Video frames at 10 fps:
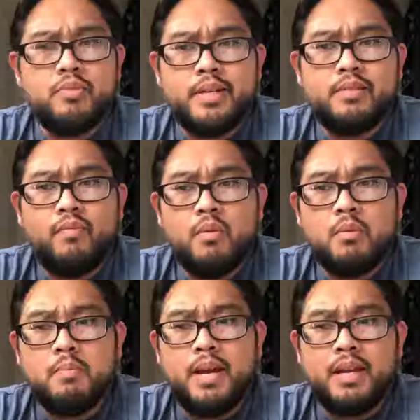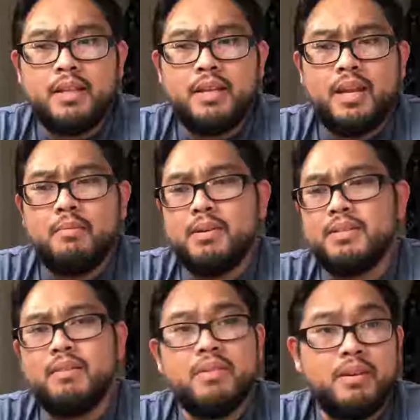Transformer back in the day,
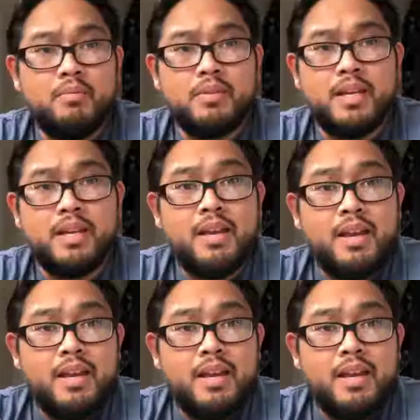because everything was like,